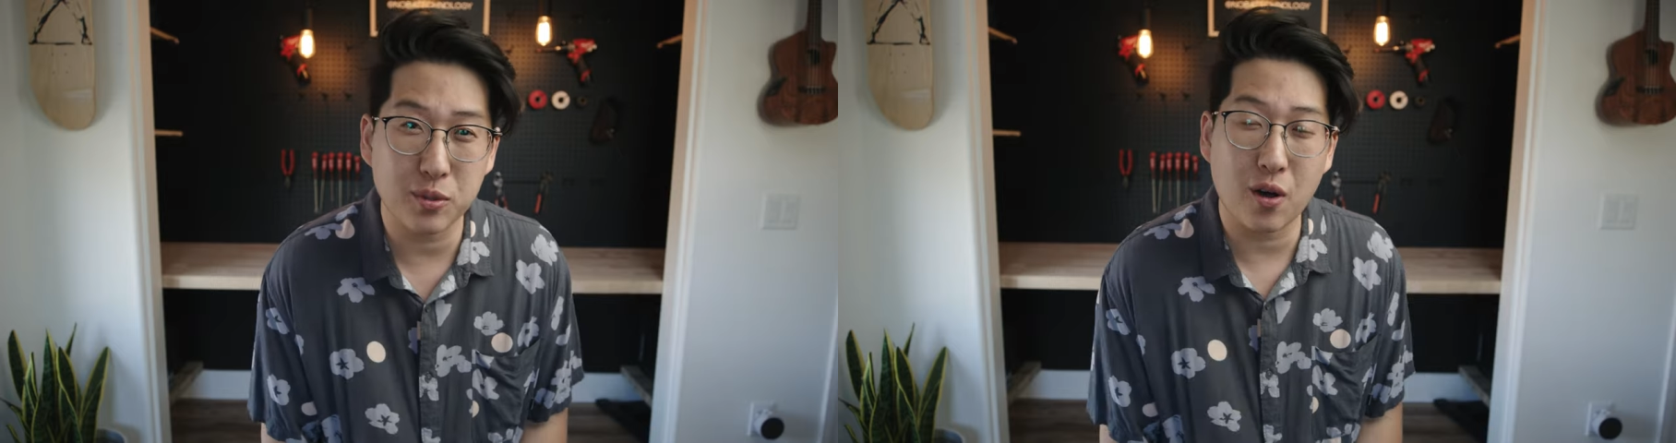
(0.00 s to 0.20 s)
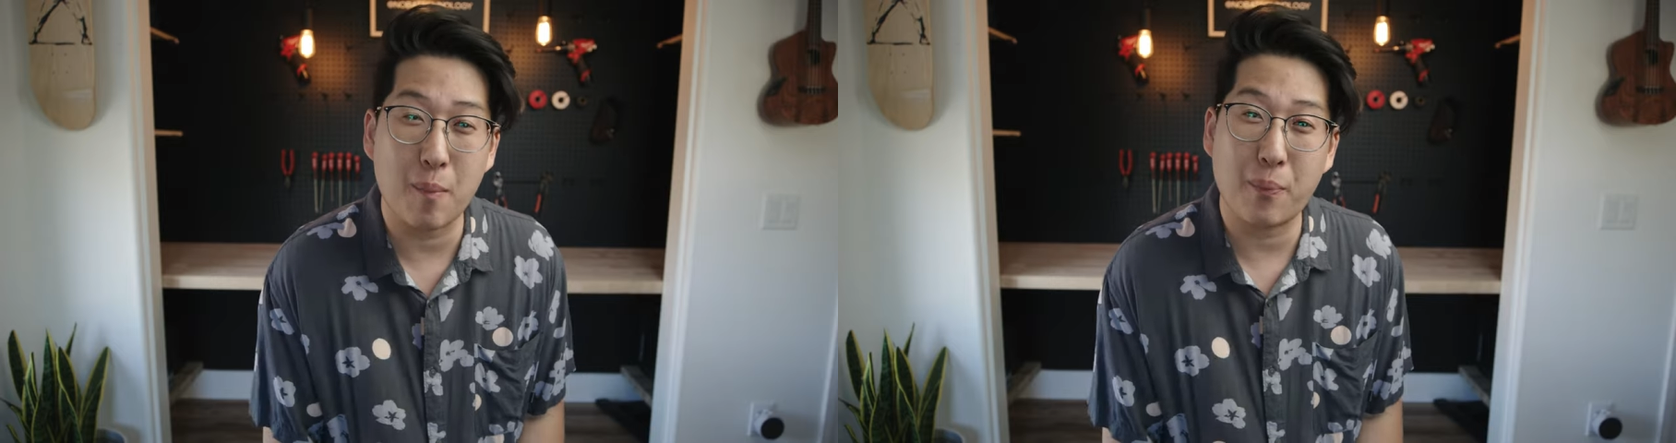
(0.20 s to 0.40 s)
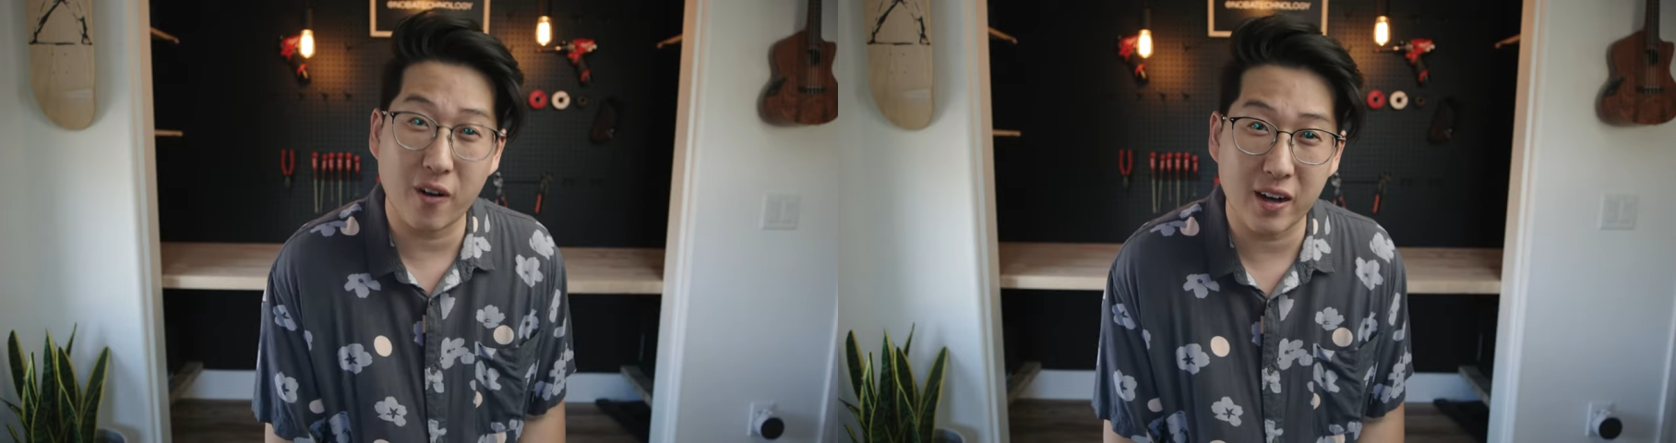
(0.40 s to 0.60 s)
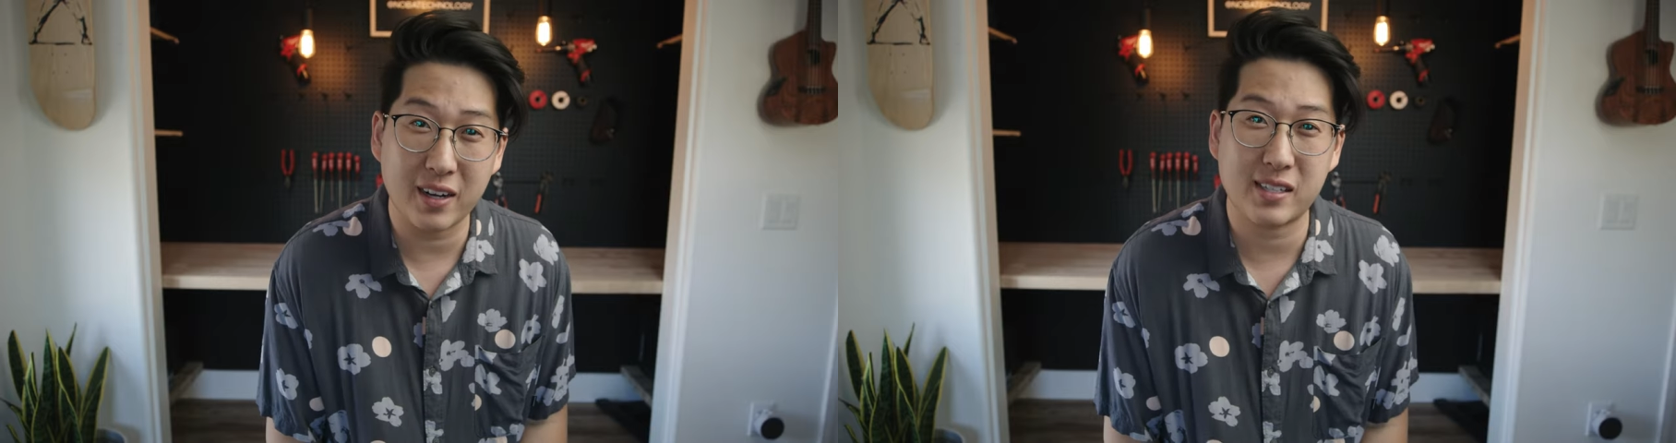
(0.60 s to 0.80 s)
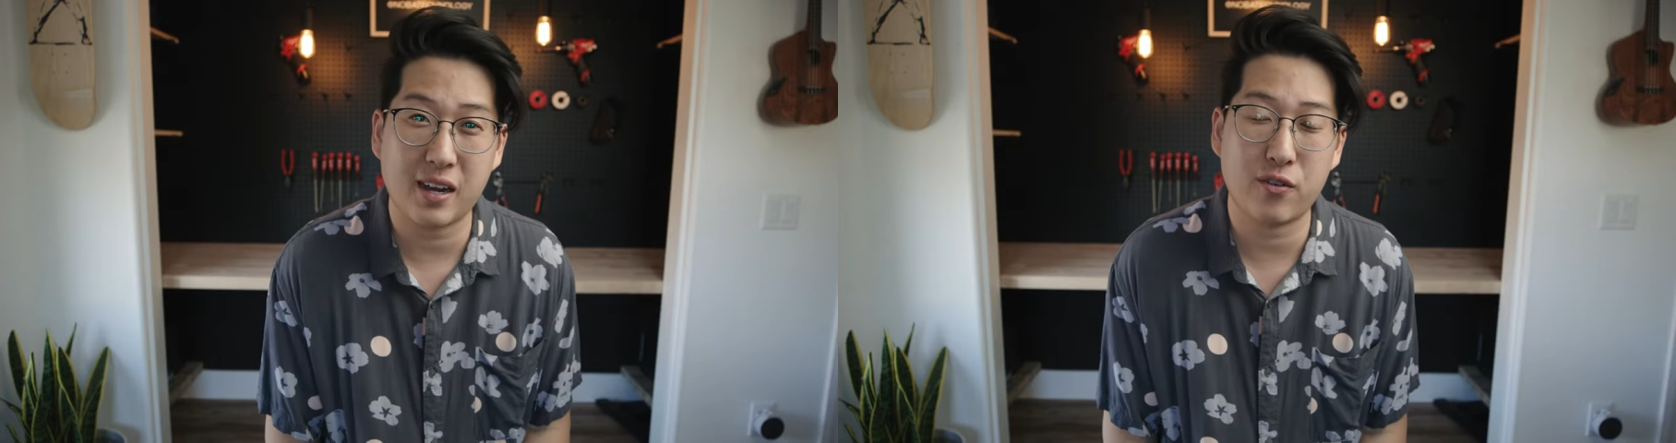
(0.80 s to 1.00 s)
so I'm pretty
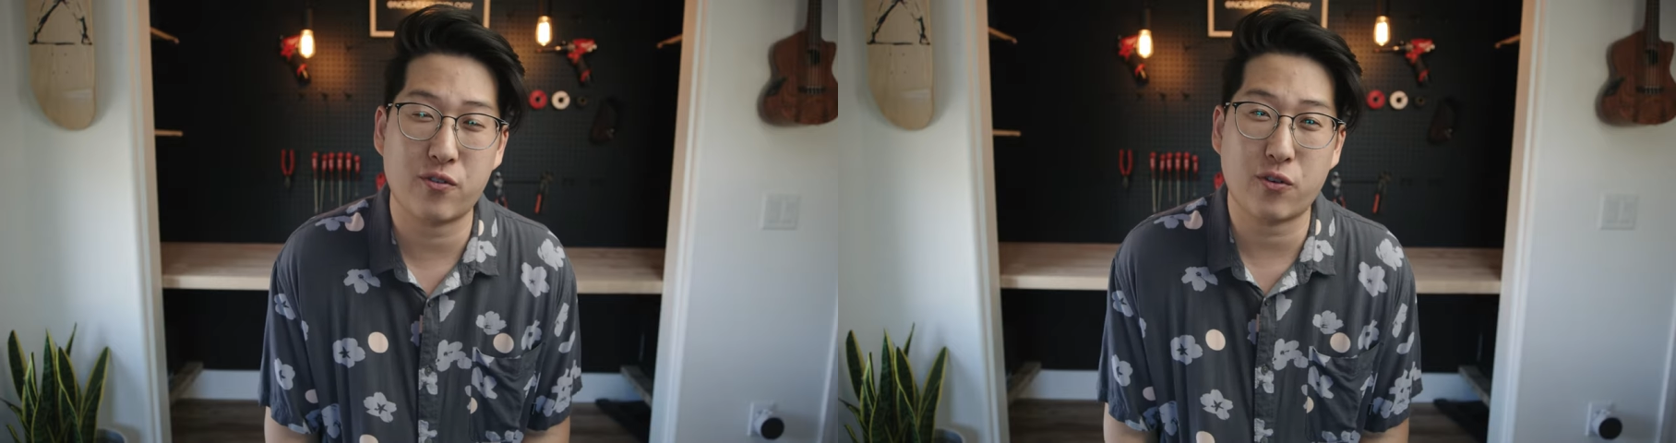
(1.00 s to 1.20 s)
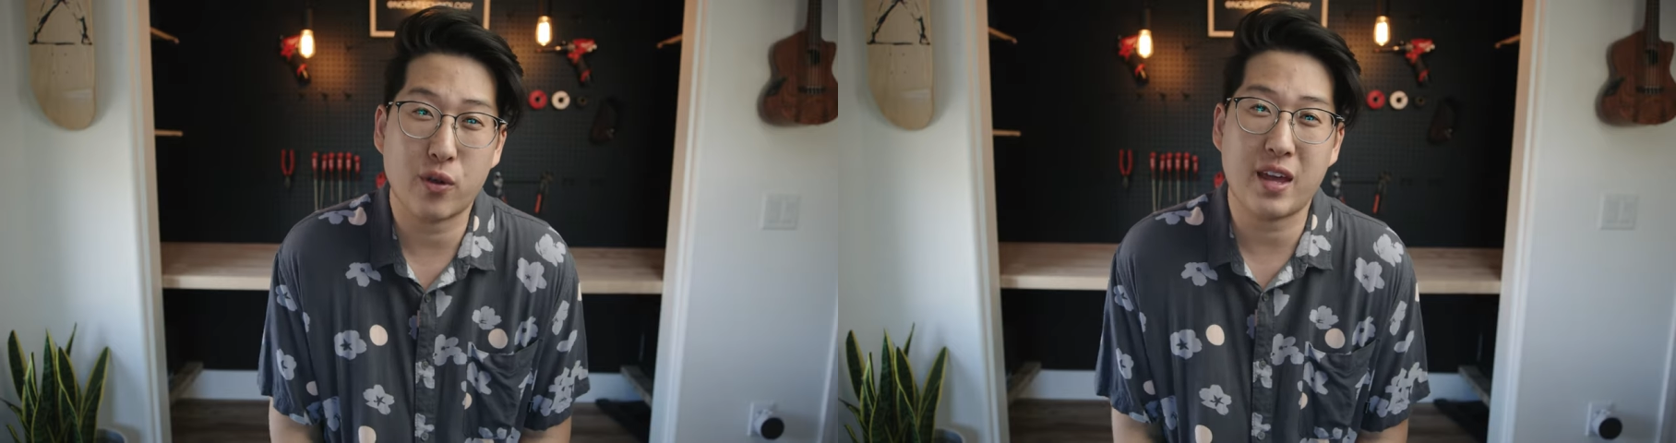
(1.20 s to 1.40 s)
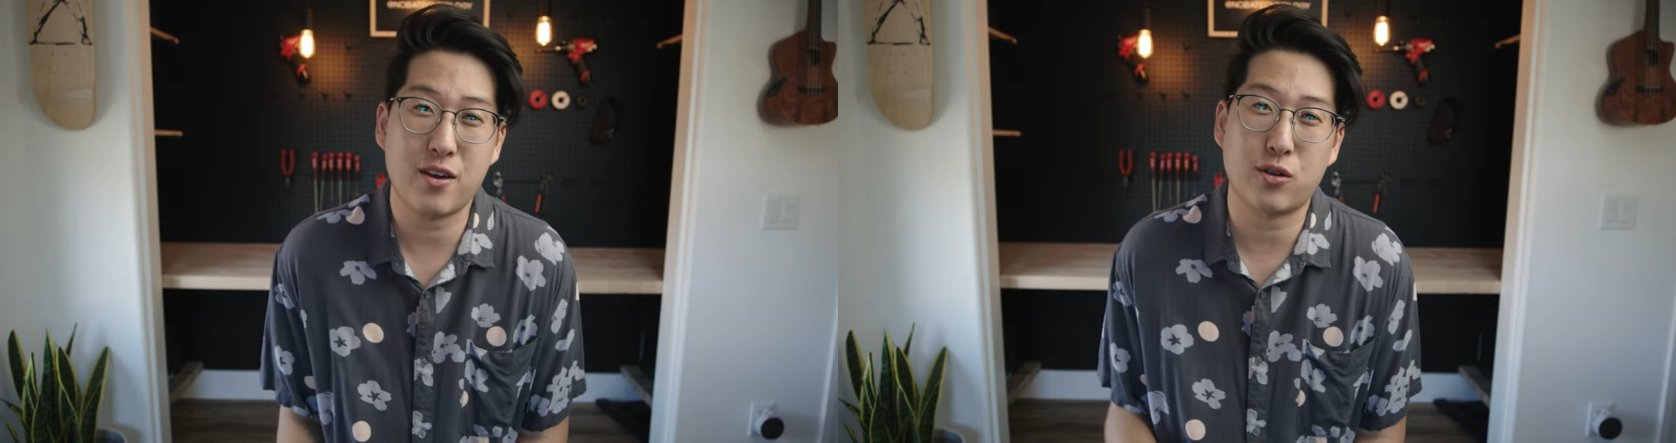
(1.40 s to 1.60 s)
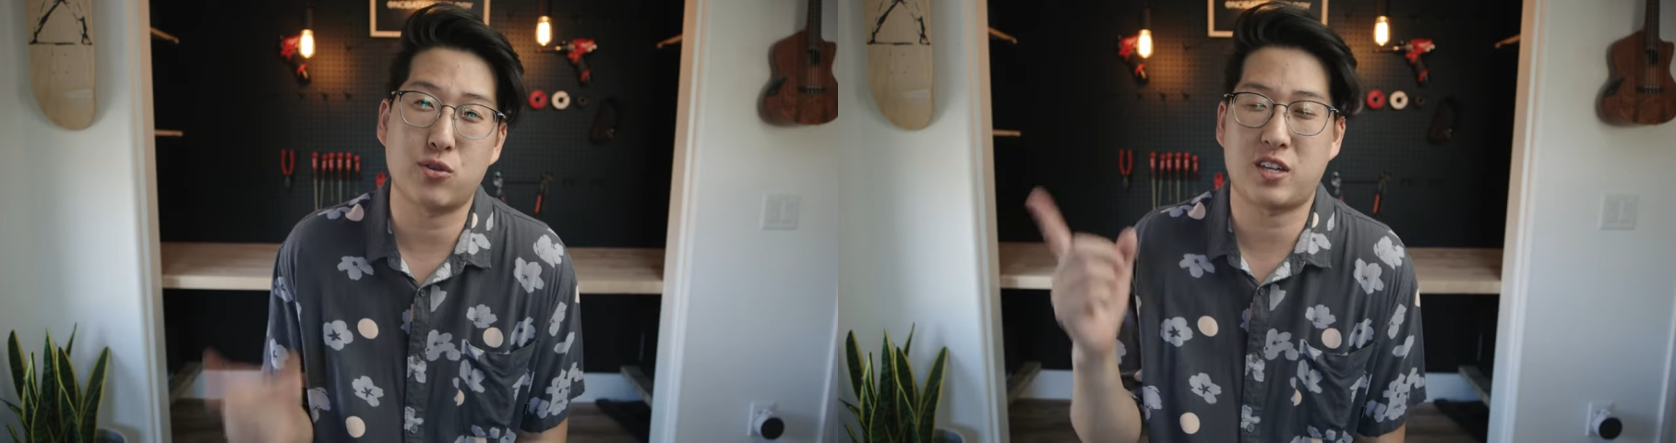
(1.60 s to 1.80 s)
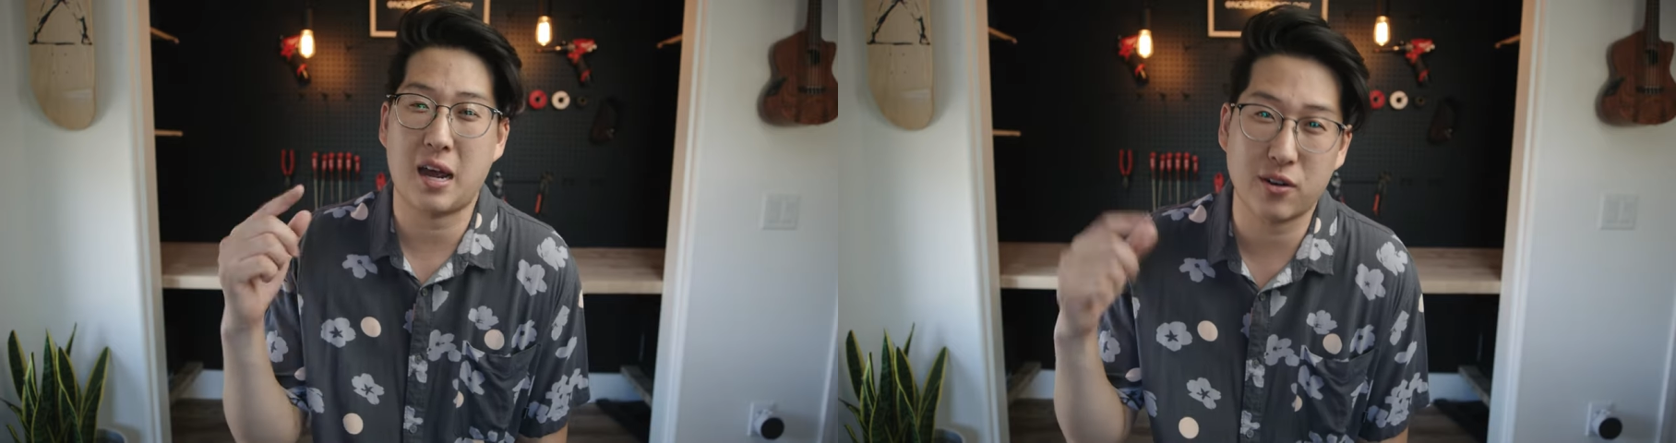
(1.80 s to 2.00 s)
excited for that new
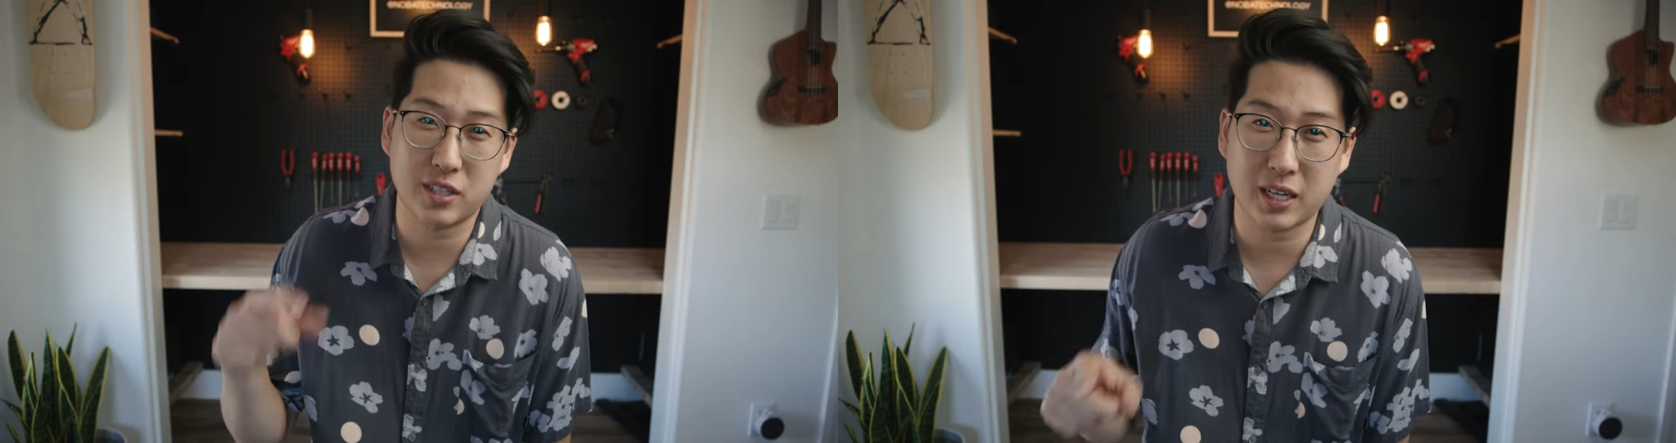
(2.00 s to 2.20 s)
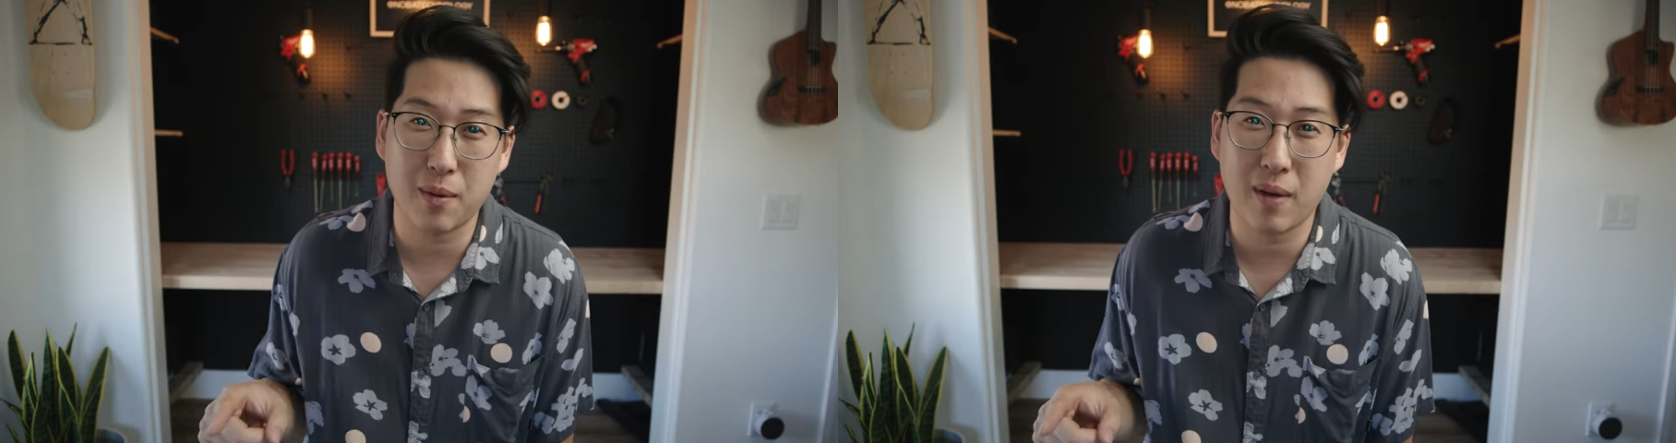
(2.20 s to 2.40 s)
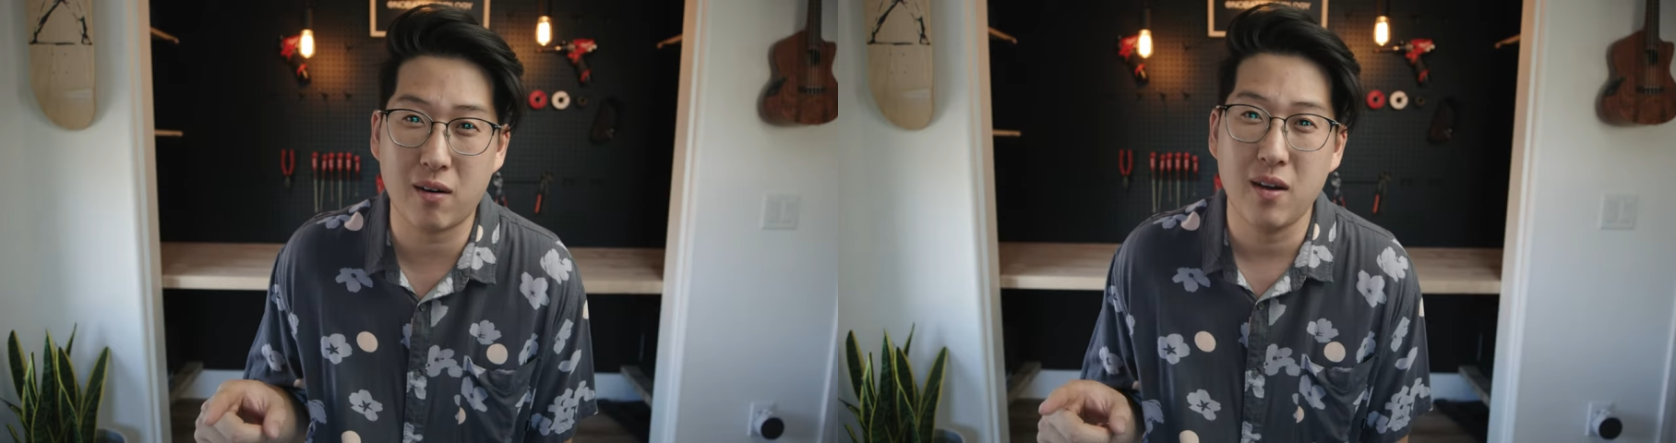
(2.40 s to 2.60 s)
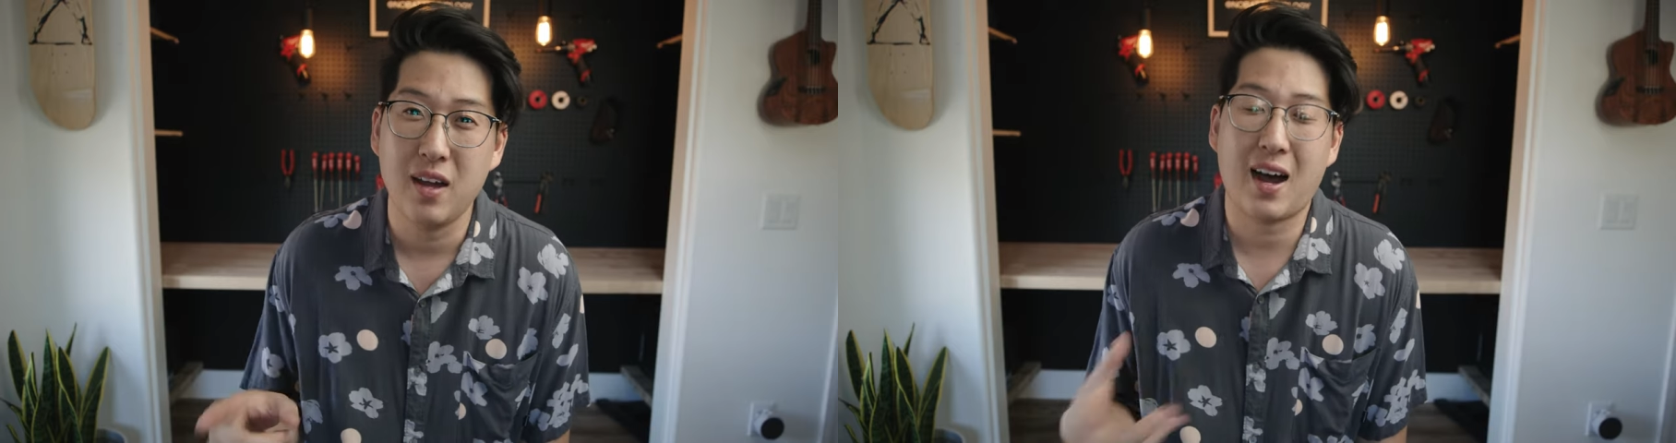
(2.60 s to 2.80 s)
standard to come out.